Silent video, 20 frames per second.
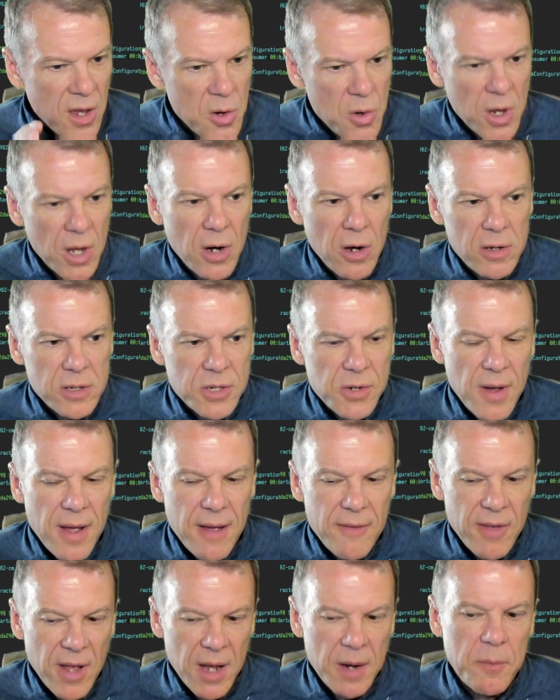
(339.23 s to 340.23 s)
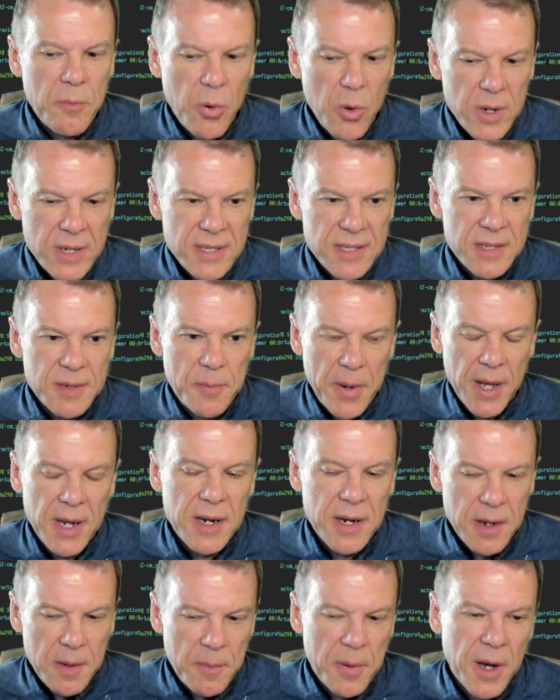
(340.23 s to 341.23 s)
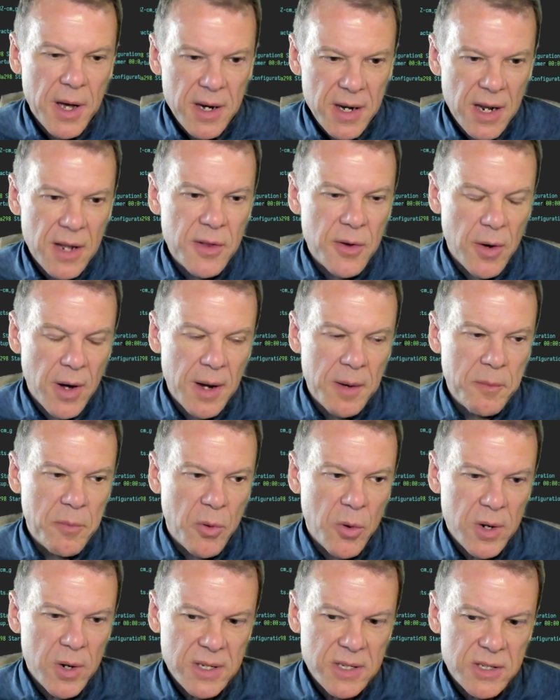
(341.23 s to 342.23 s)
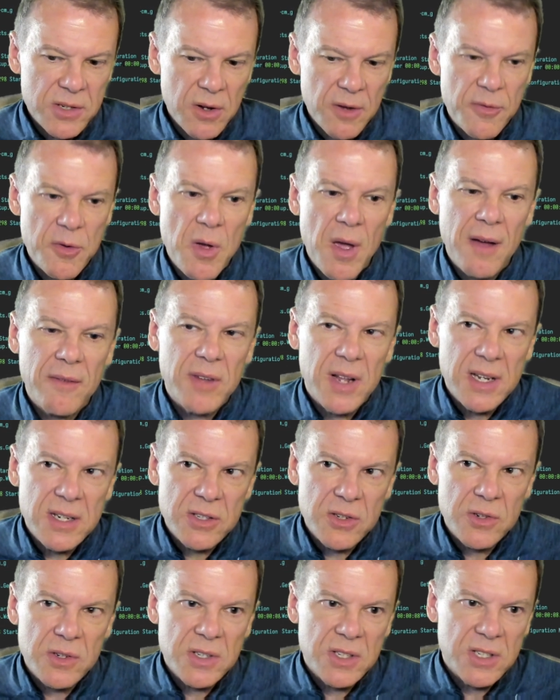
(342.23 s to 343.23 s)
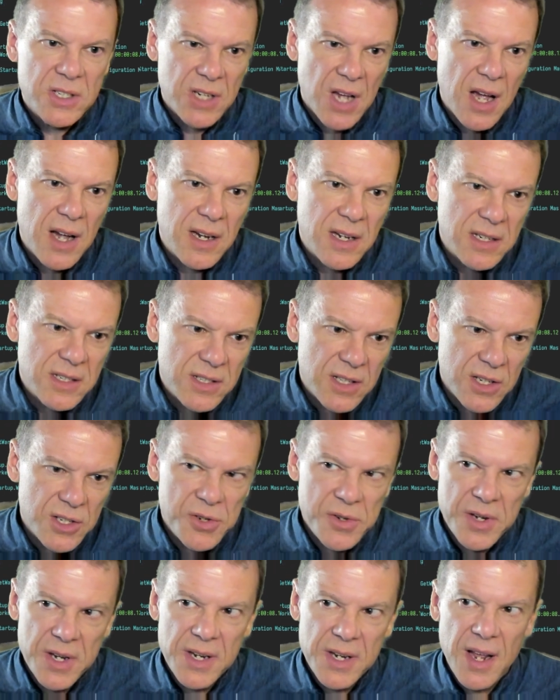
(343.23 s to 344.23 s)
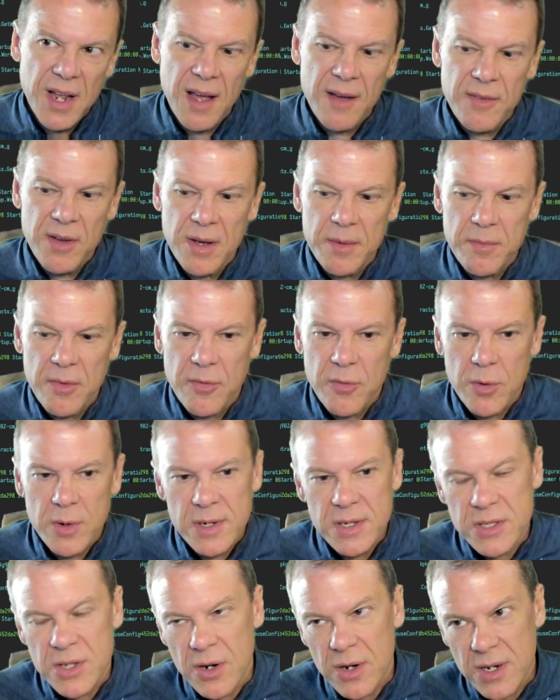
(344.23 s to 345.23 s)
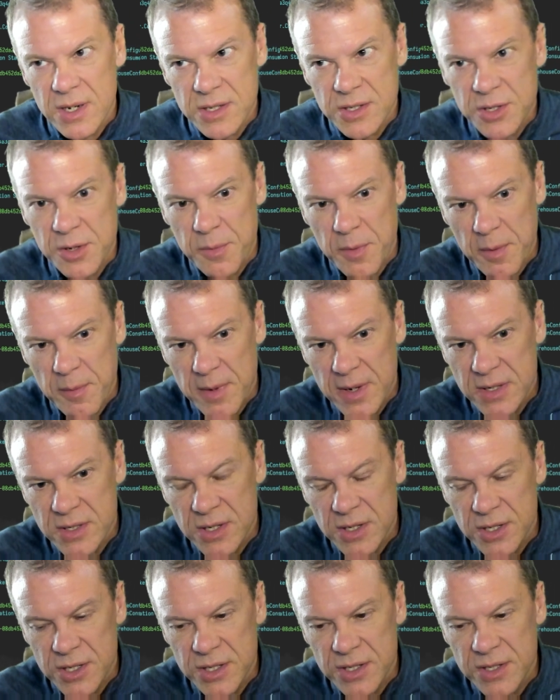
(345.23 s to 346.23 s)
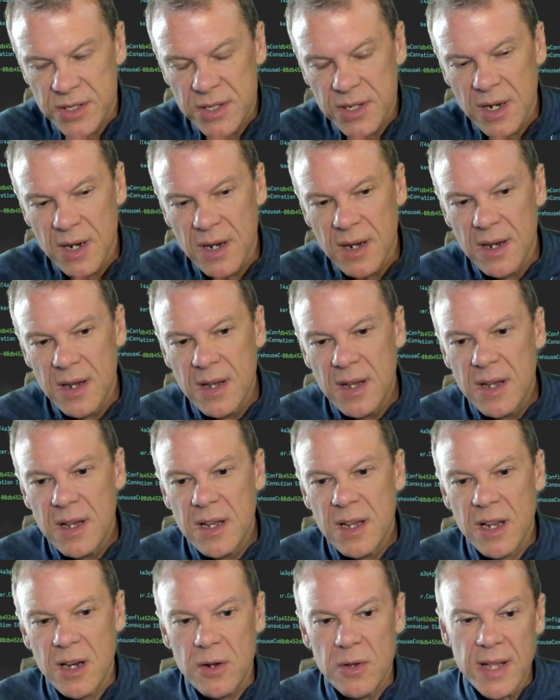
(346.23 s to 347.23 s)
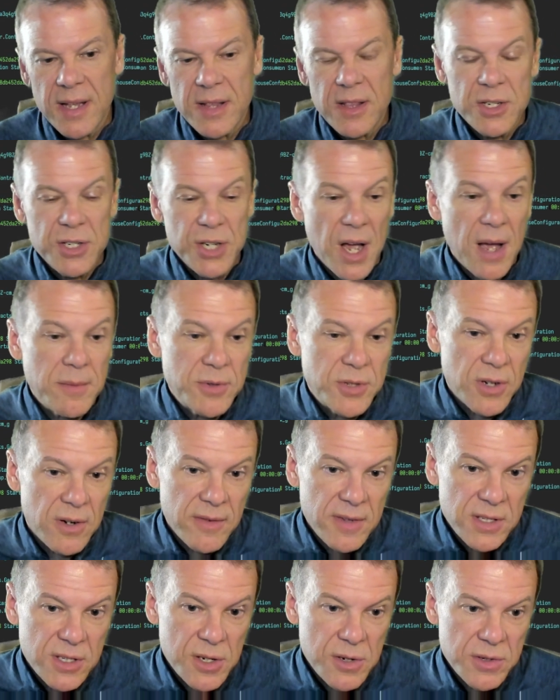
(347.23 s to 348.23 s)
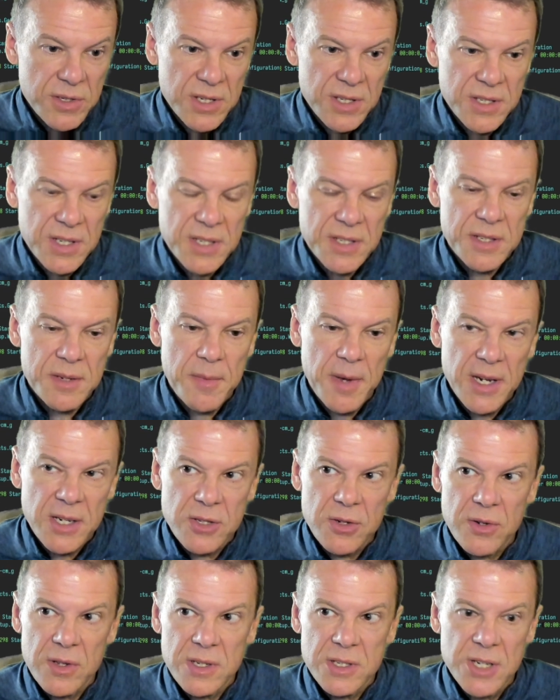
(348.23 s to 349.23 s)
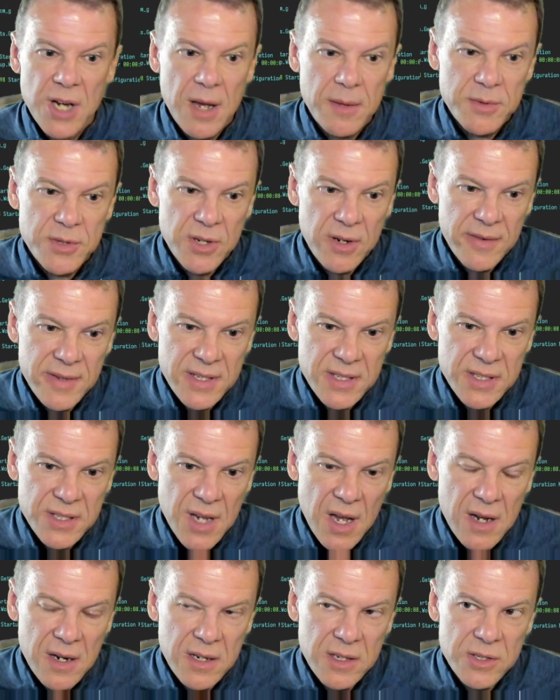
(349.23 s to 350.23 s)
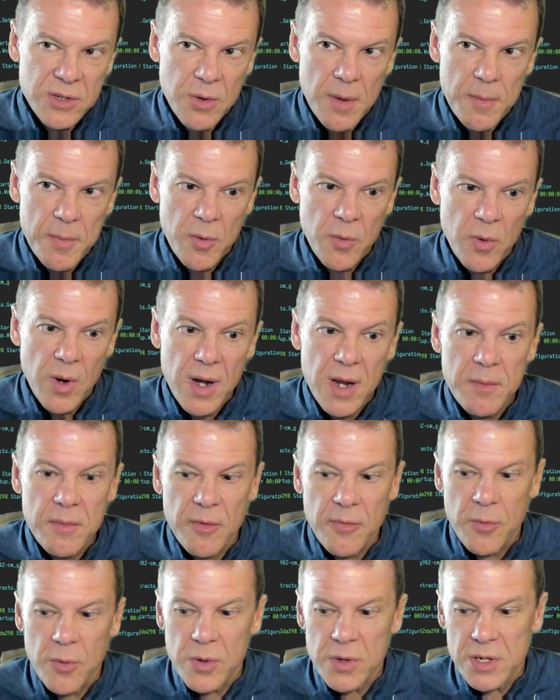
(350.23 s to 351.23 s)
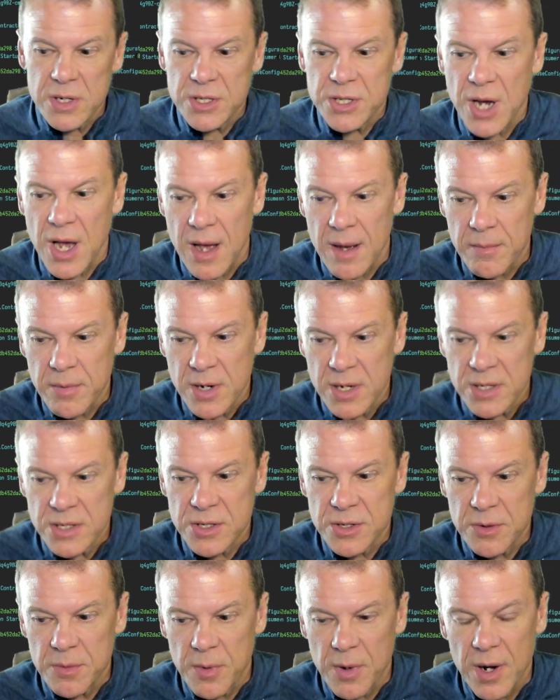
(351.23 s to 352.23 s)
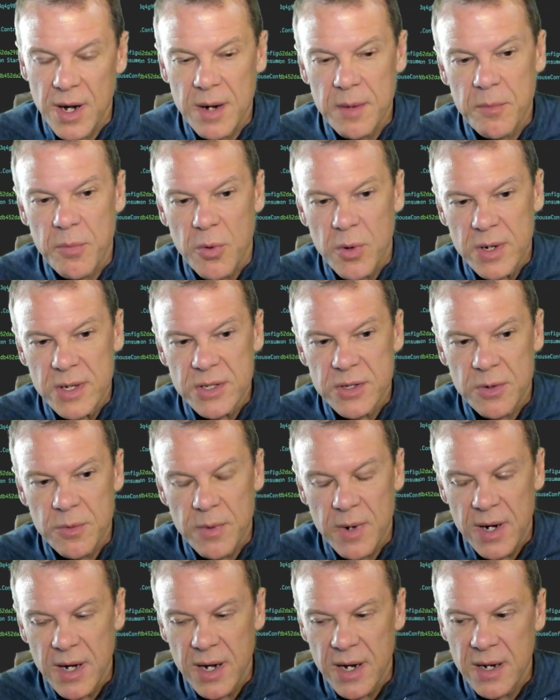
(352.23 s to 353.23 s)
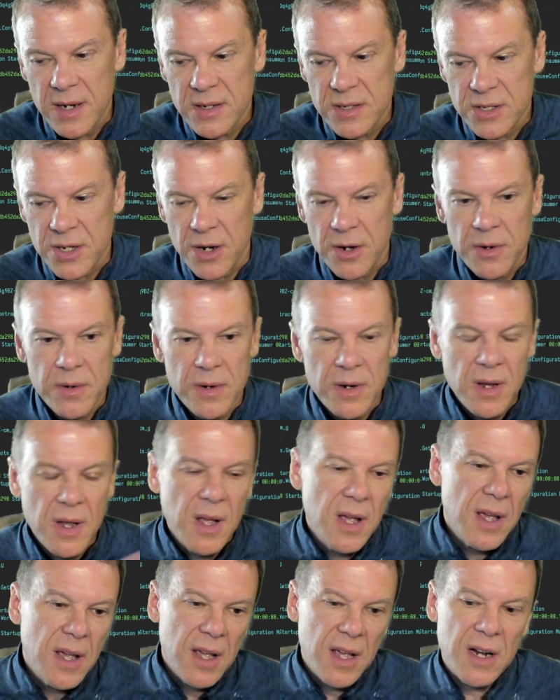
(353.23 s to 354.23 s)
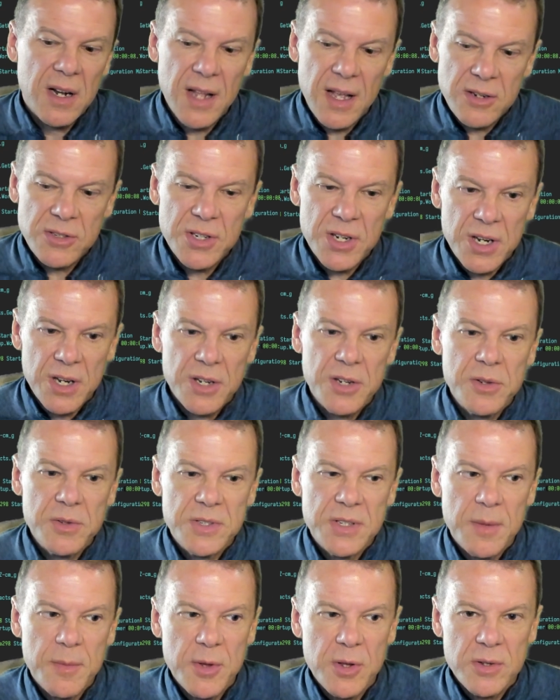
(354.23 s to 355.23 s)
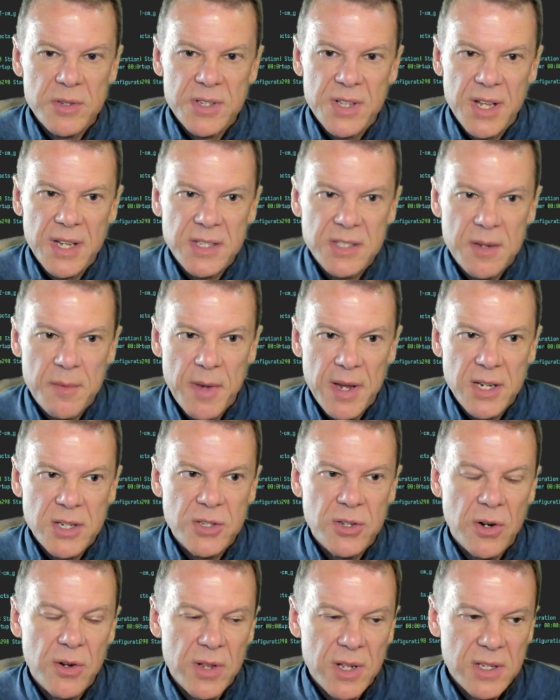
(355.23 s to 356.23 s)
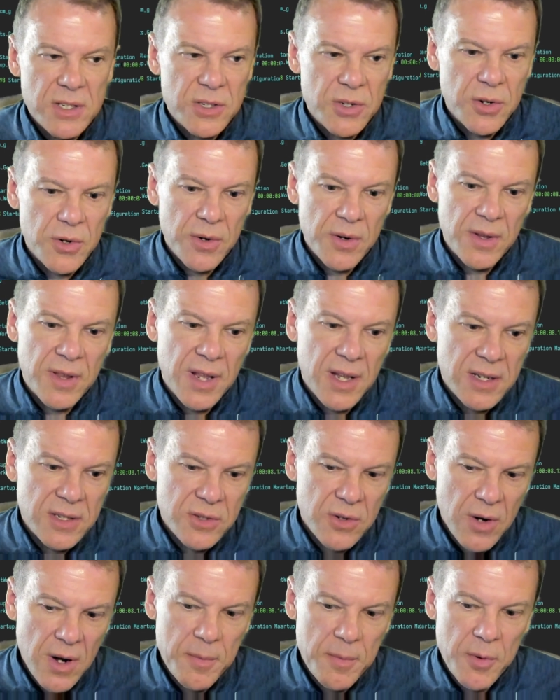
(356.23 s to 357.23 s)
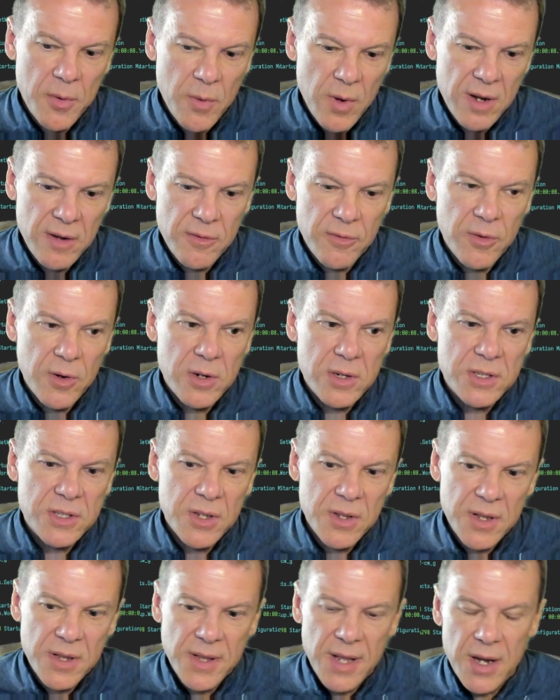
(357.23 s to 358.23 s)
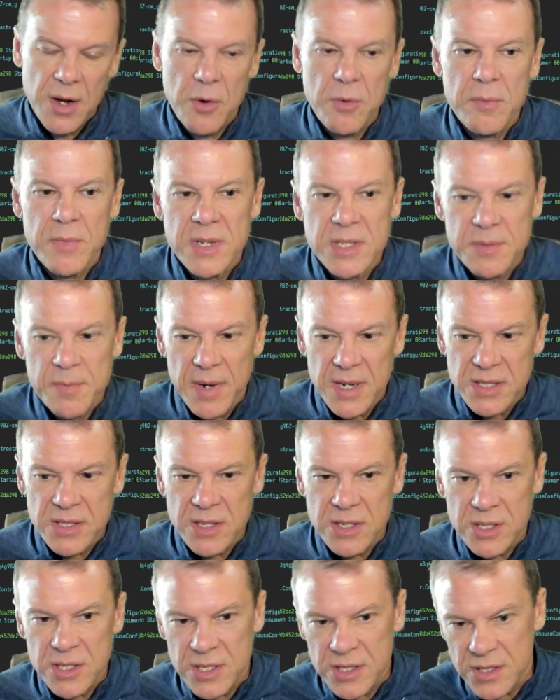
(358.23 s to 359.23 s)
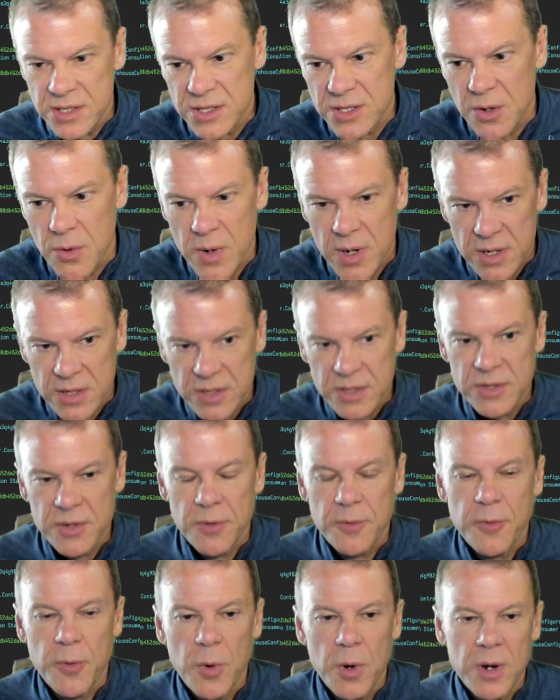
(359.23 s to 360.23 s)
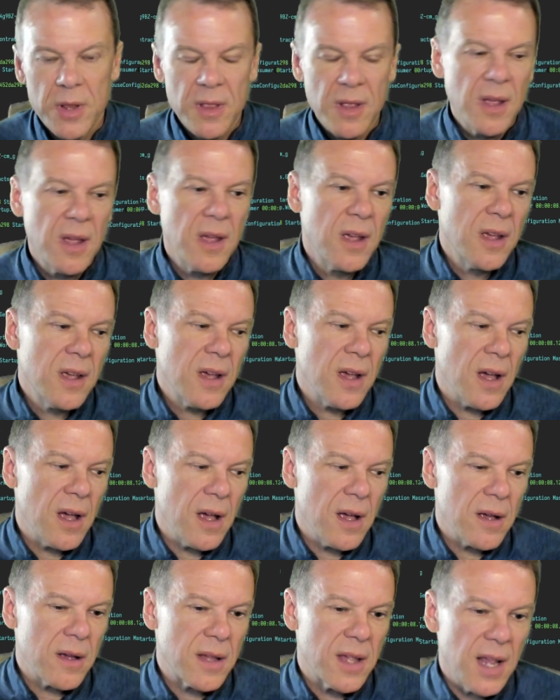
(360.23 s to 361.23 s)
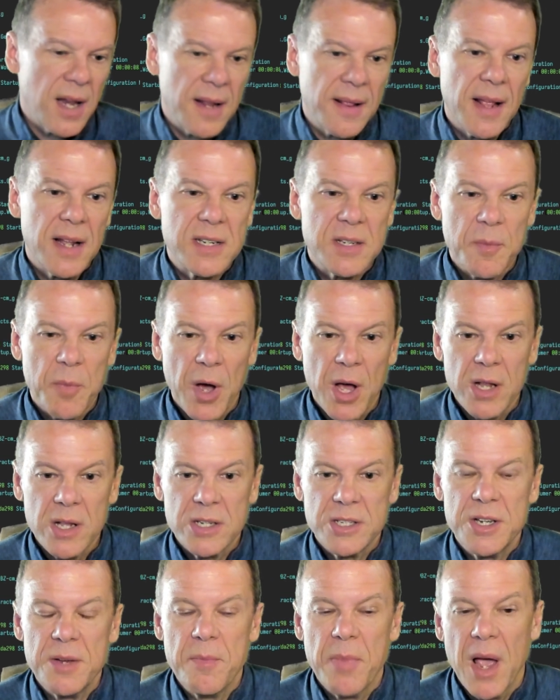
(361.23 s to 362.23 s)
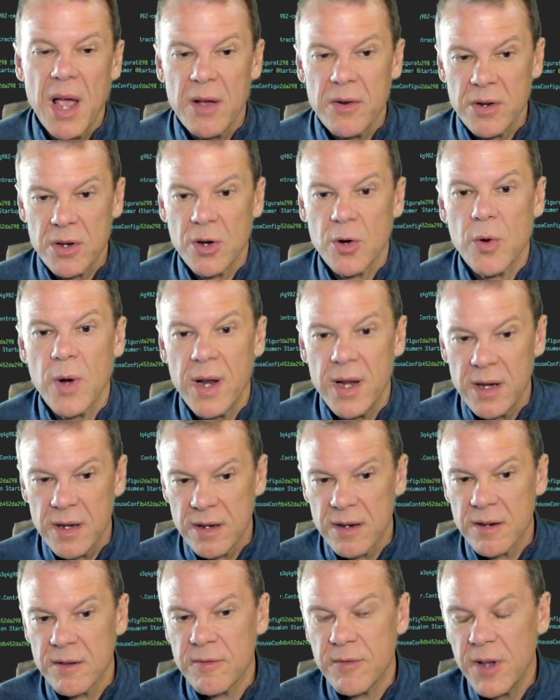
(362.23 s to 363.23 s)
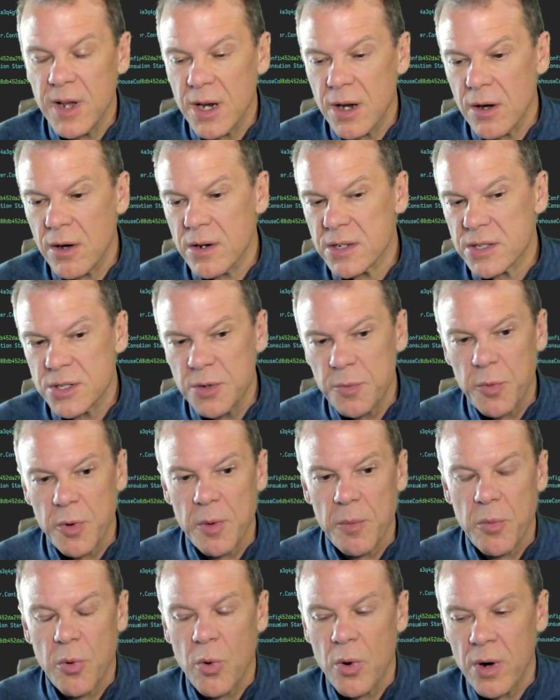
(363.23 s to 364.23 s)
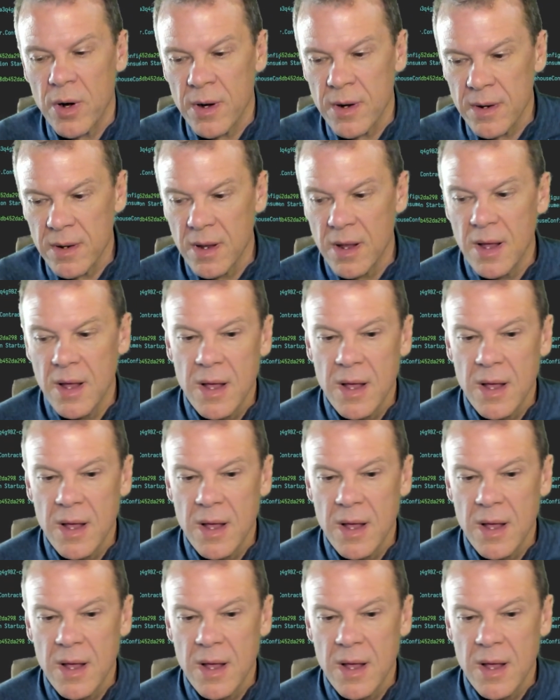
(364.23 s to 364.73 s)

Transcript: You can also have endpoints dependent upon other endpoints. So if you have like certain sagas that you need to have up before you start consuming messages, like the job service uses this to make sure the job service sagas are up and running before the job consumer endpoints are running. So it allows you to do some of those things to make sure that certain things are up and running first so that they don't miss messages, so on and so forth. Getting that topology bound and created and configured is super important.